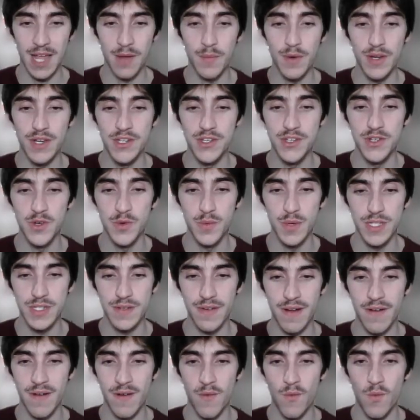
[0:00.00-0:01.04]
and we do. We
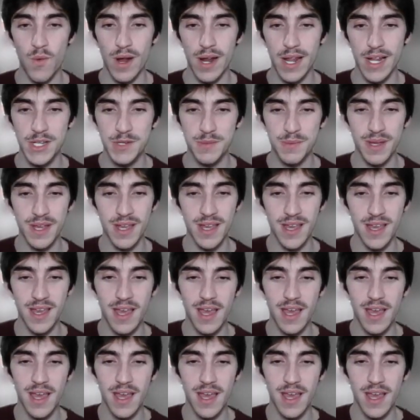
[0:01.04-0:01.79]
survive on 1 HP,